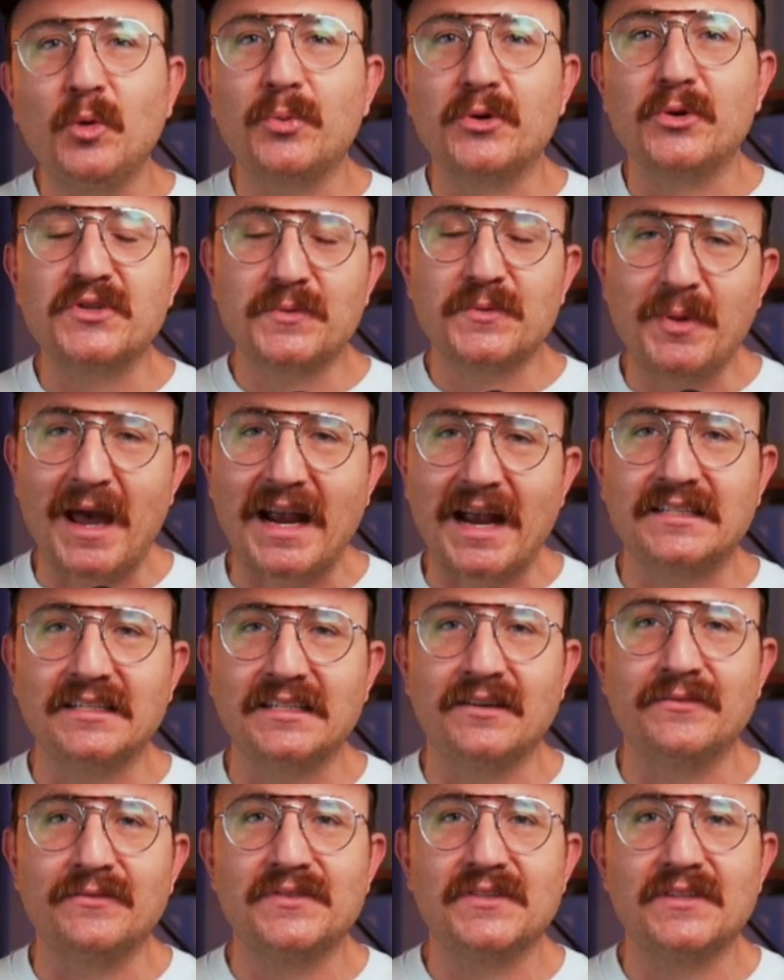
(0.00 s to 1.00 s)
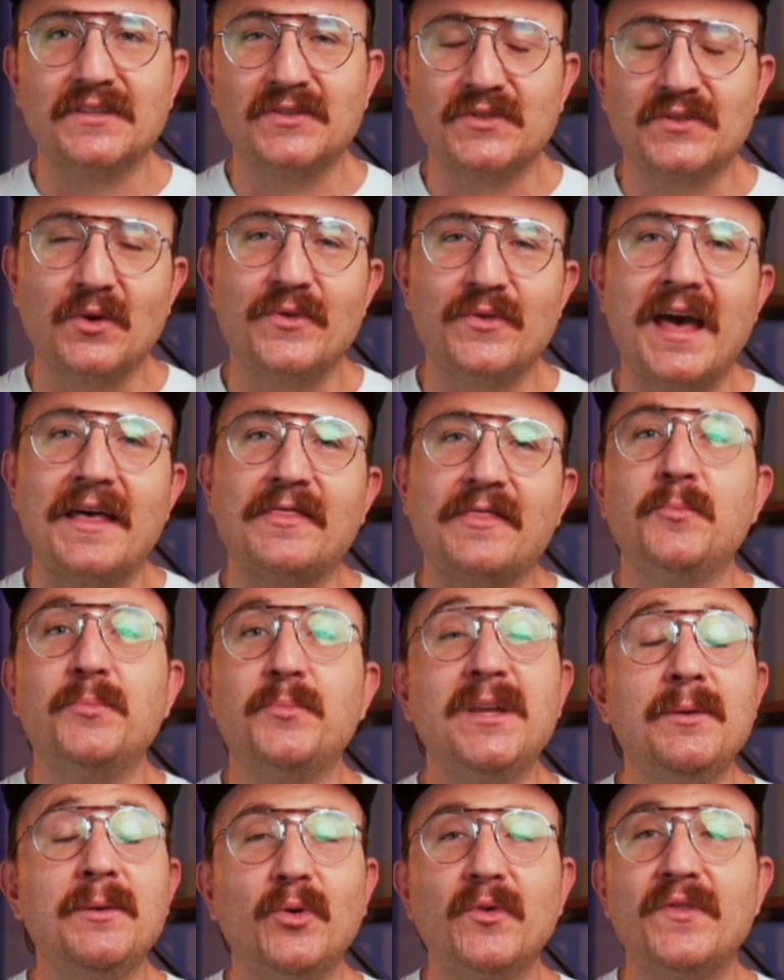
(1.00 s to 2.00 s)
perspectives so that the
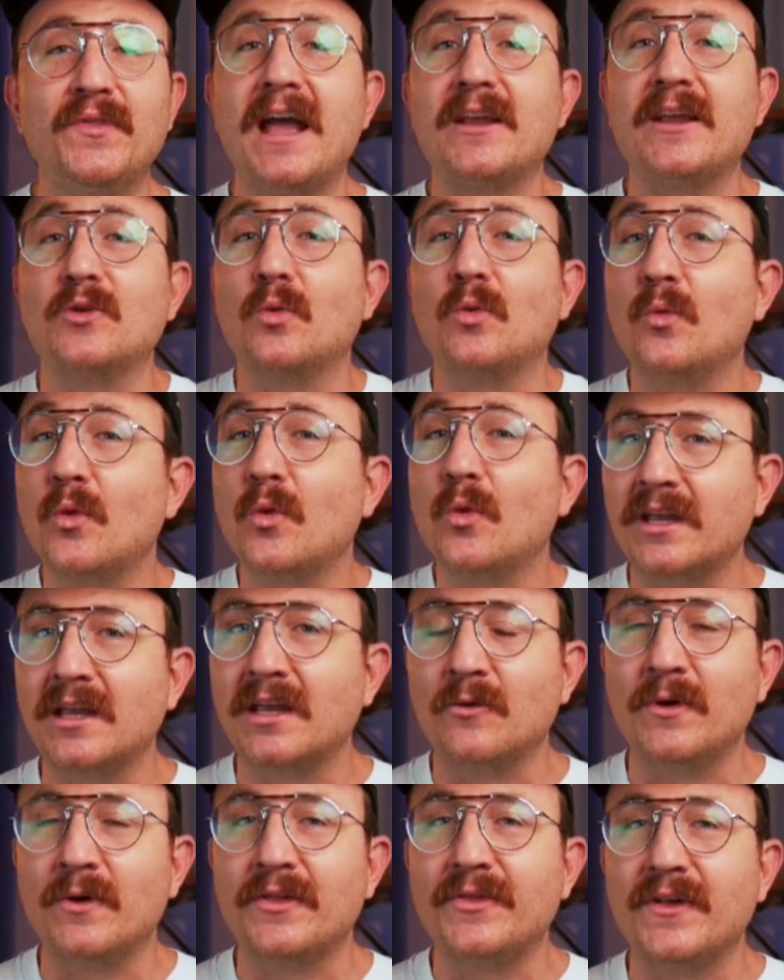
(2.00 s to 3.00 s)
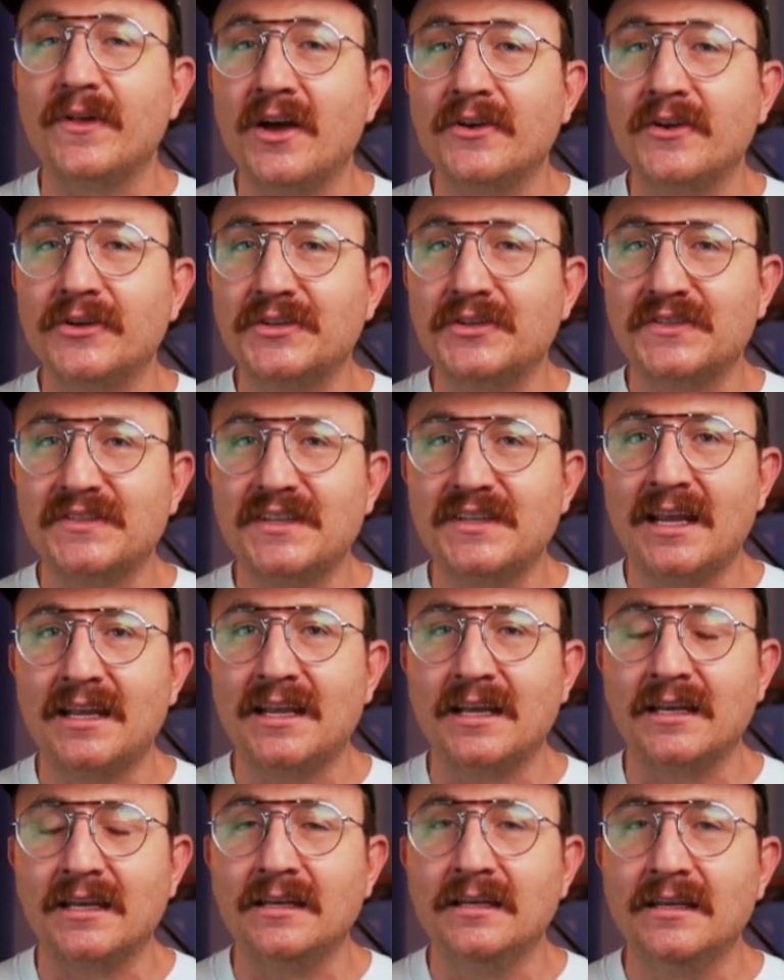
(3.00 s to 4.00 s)
people that you're working with
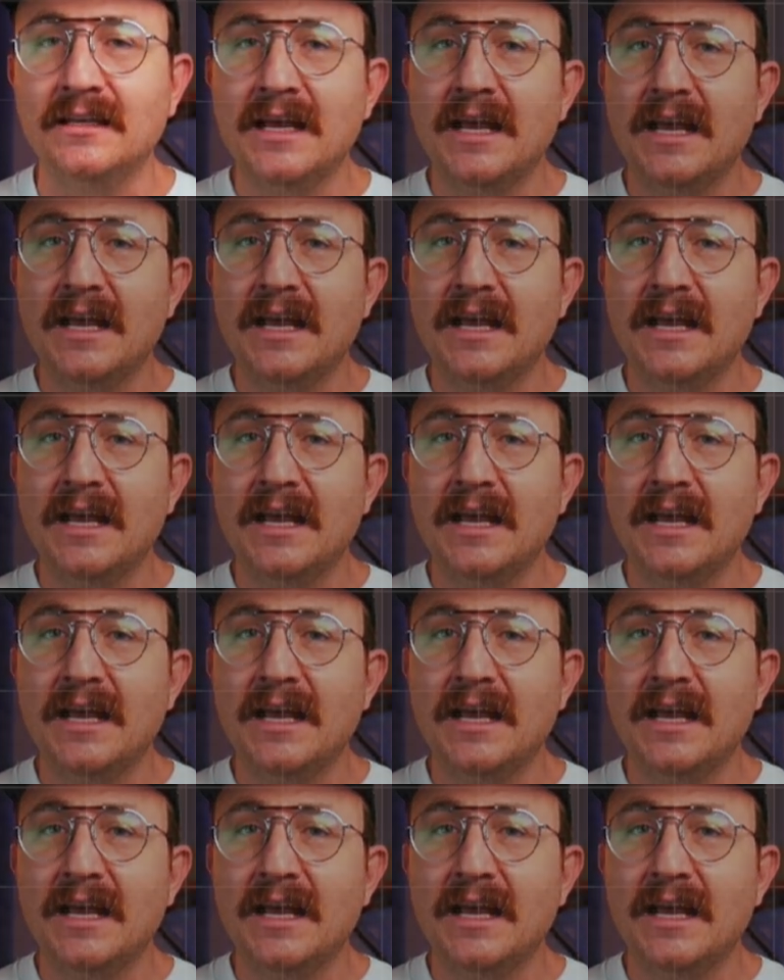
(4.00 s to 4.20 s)
understand